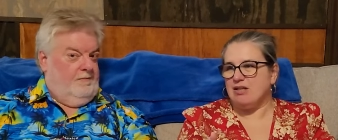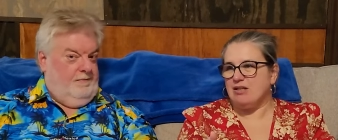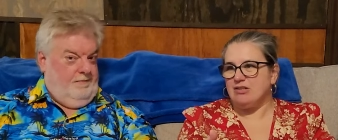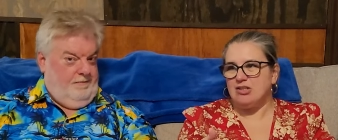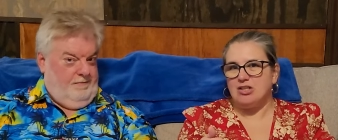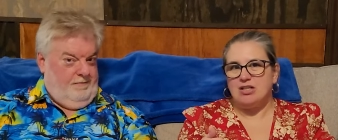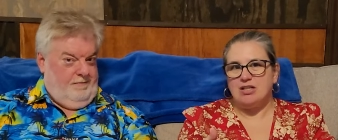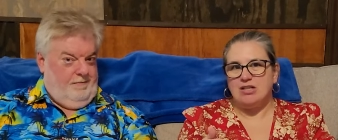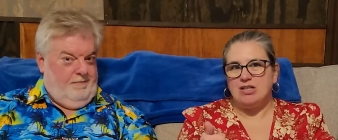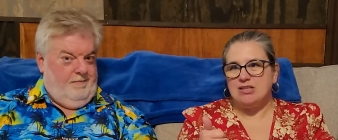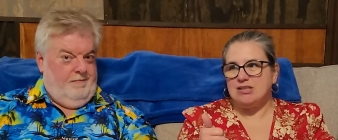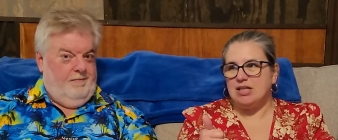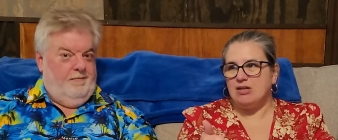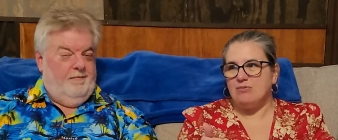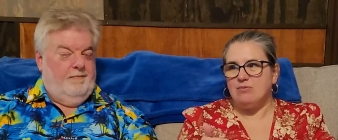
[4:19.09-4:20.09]
Speaker 1: a hair dryer
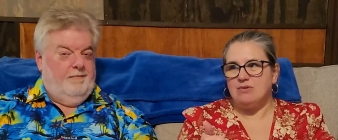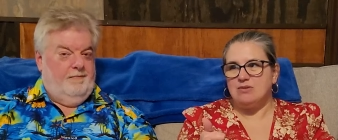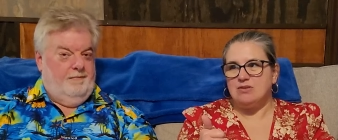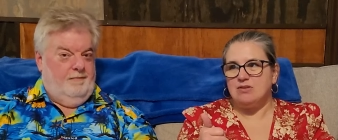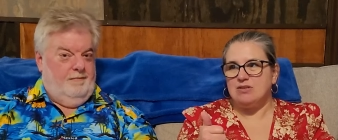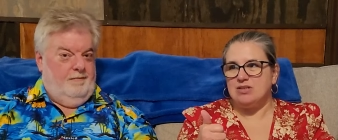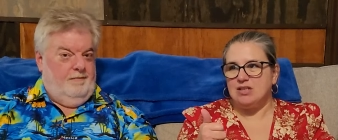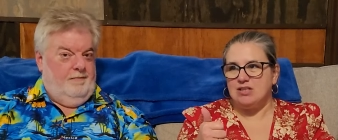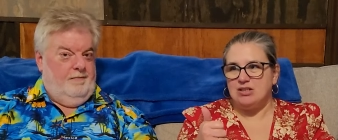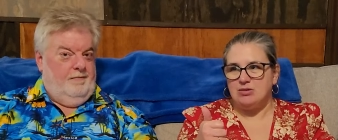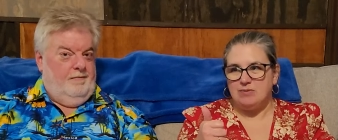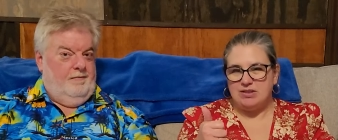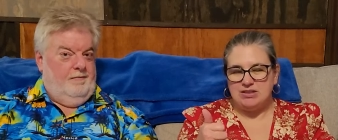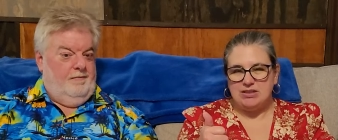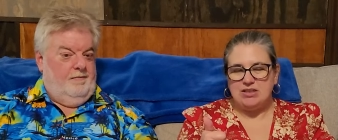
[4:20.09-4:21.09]
because that one's going to take you
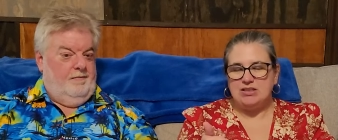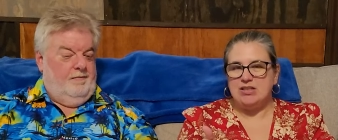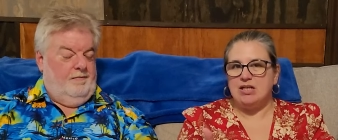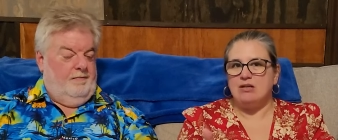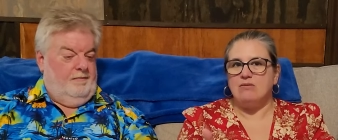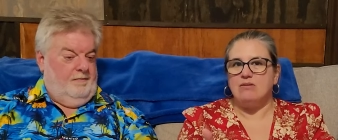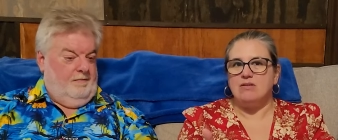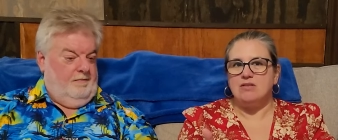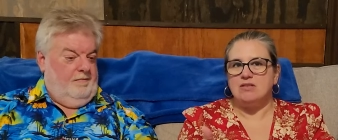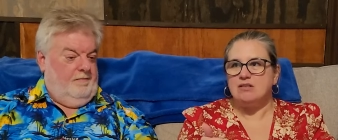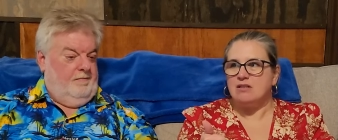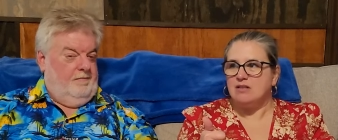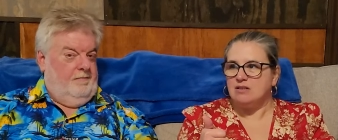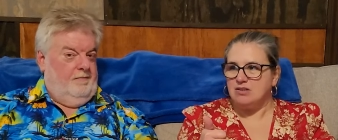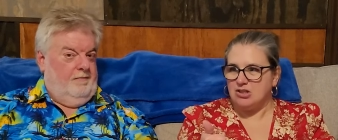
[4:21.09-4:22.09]
about six hours
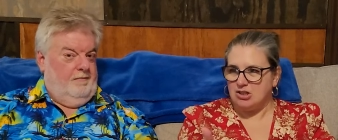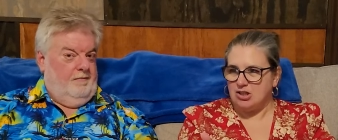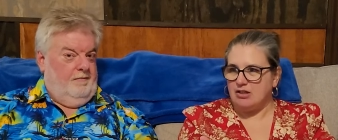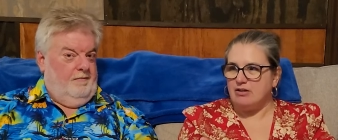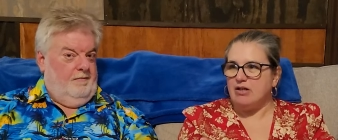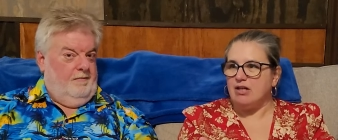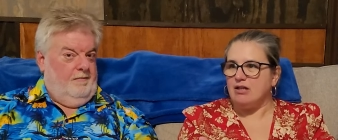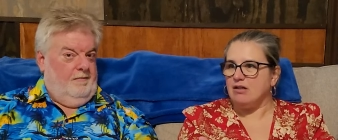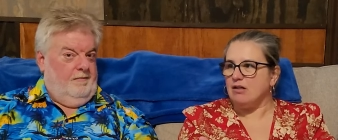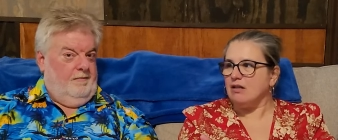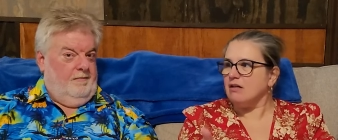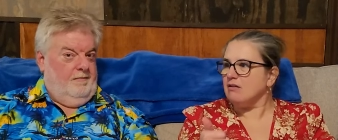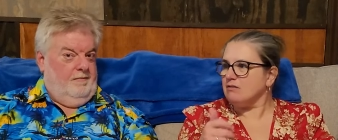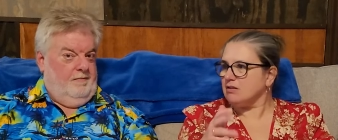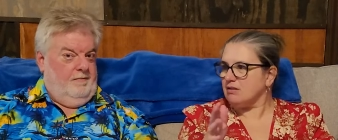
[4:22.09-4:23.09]
to dry your hair.
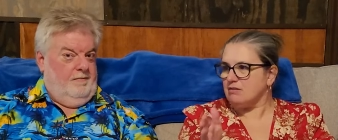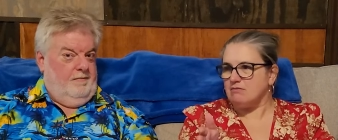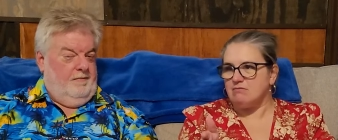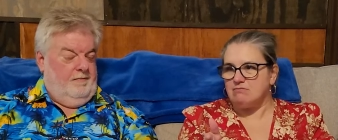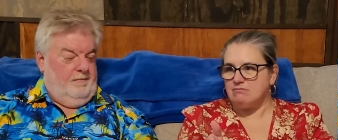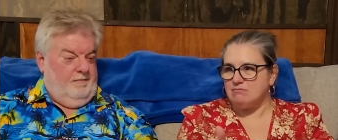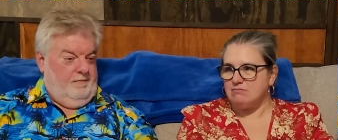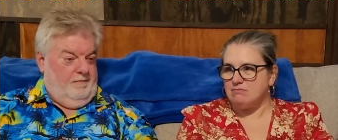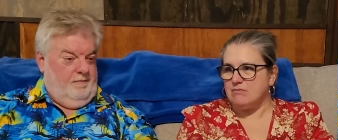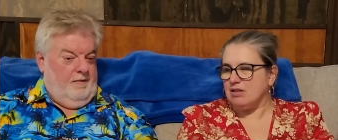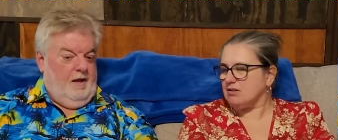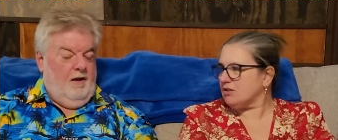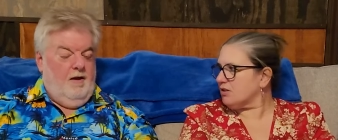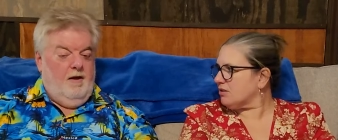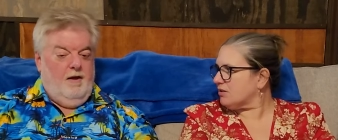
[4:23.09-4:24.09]
So
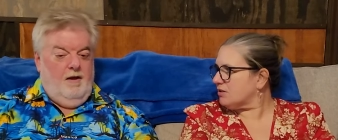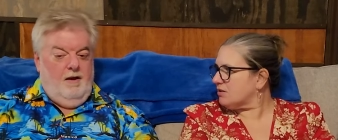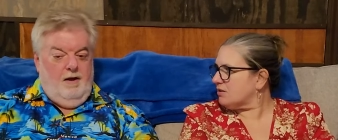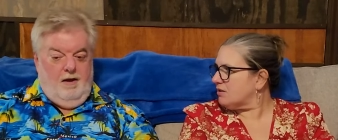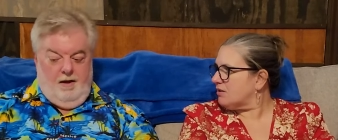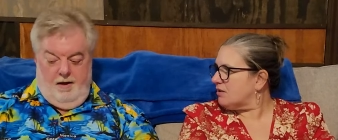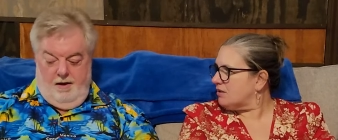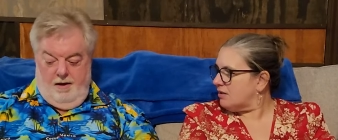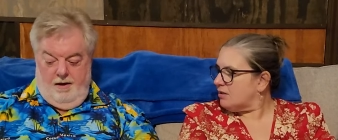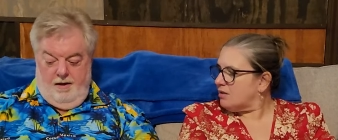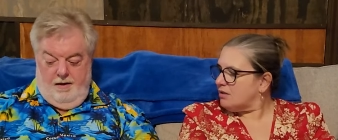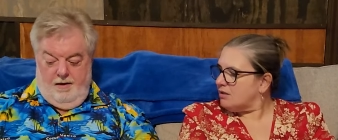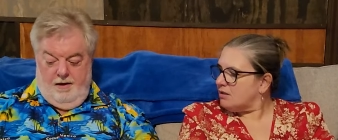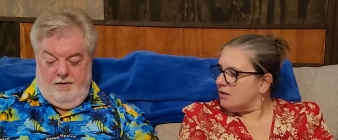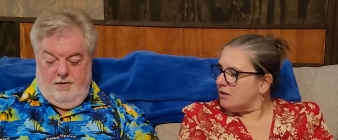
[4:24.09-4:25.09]
that's just...
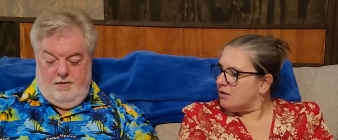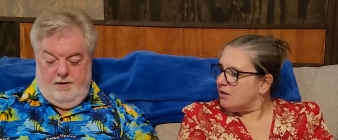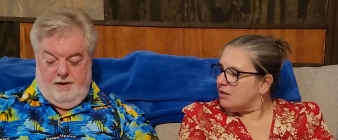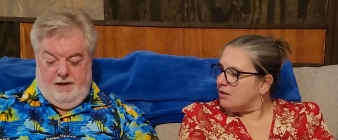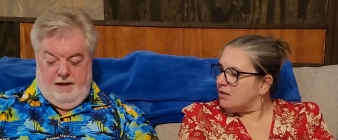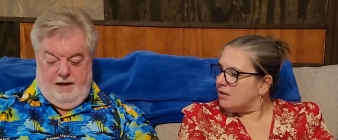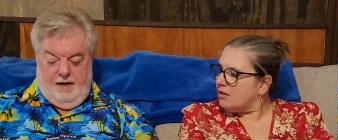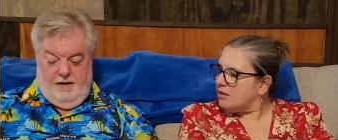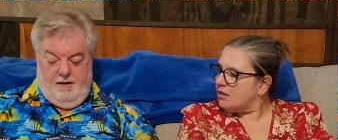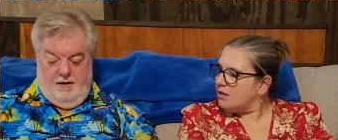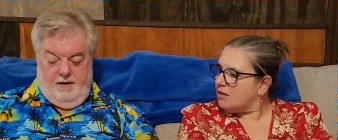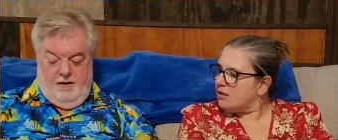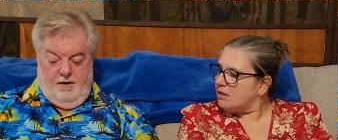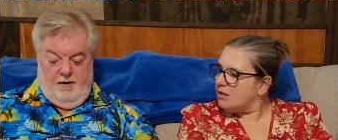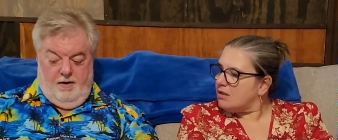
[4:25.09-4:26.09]
Speaker 2: The other thing
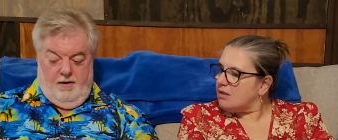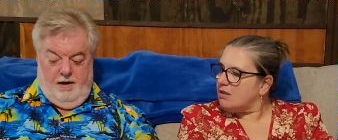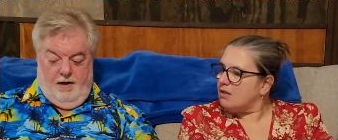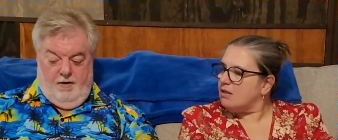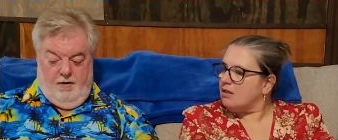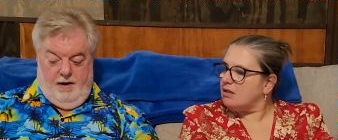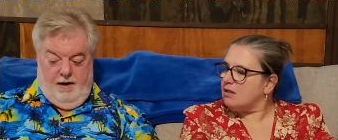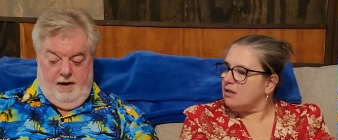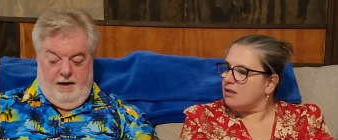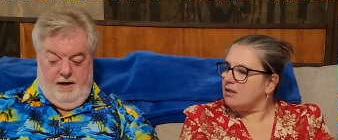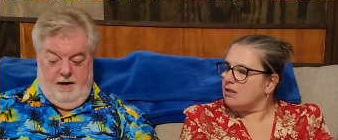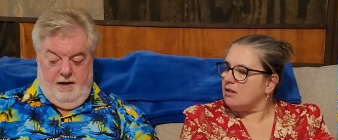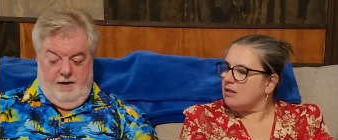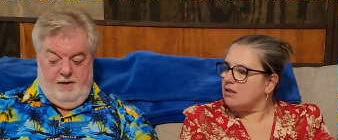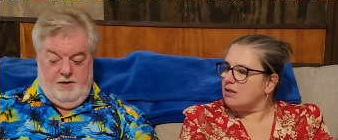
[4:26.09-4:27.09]
in there
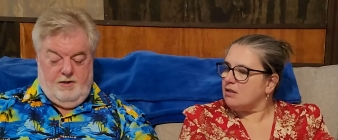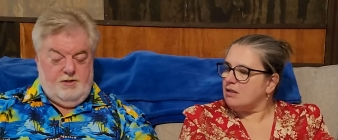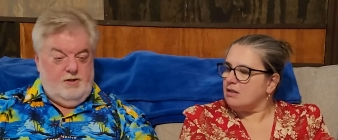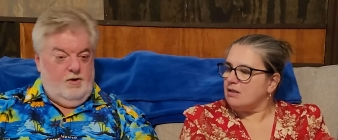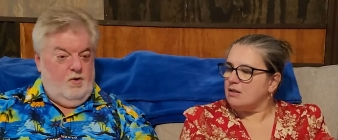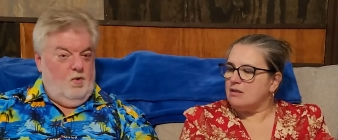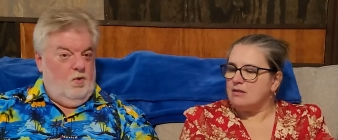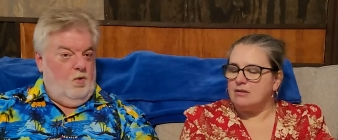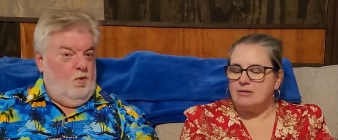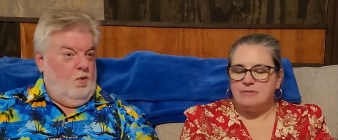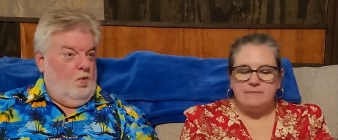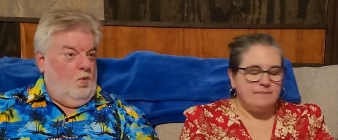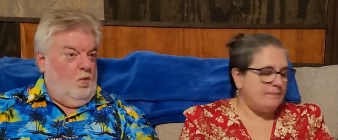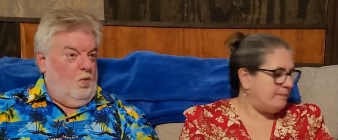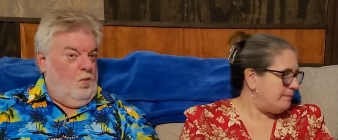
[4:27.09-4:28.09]
is
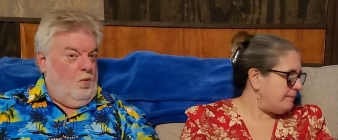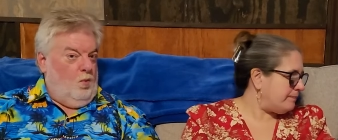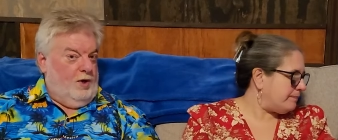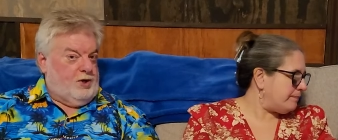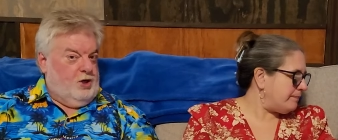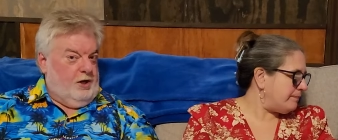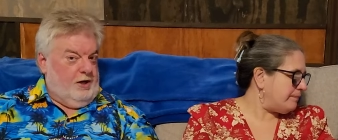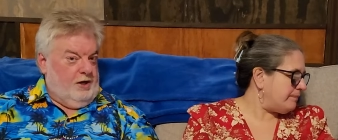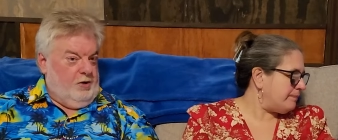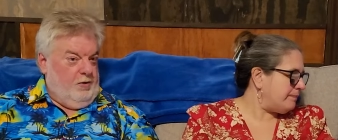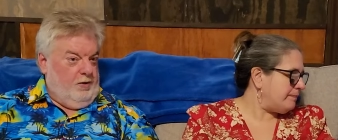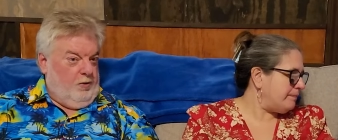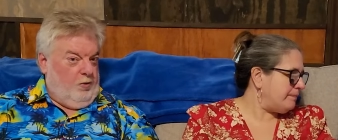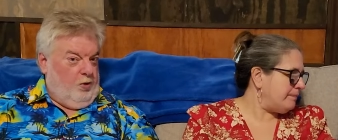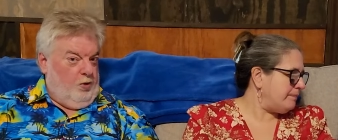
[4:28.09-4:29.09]
what you can do
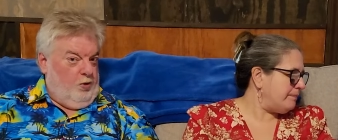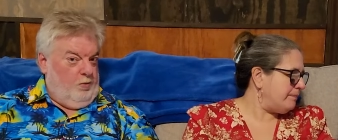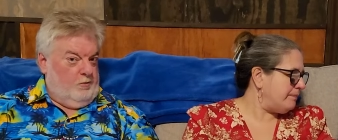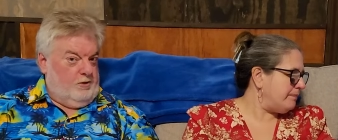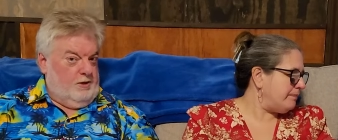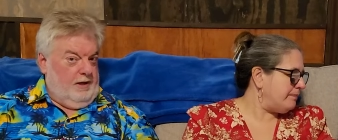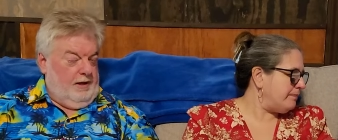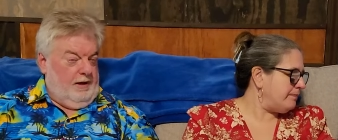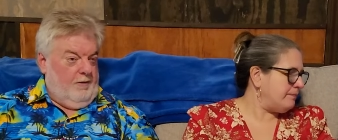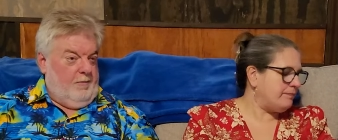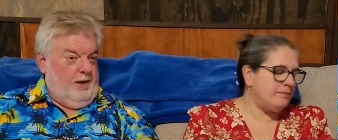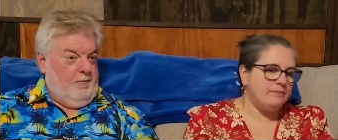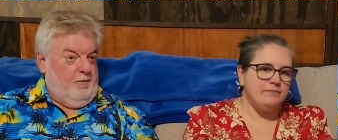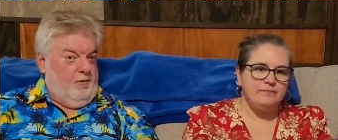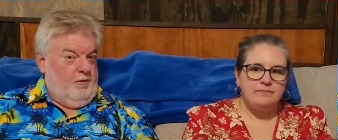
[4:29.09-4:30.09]
in the rooms. A lot of
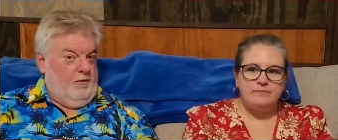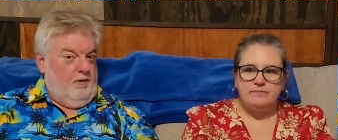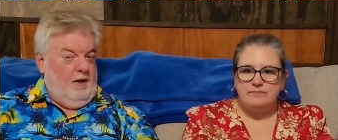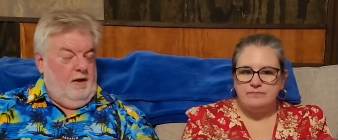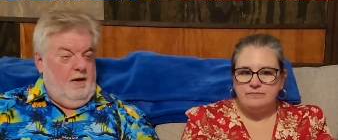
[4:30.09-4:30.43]
people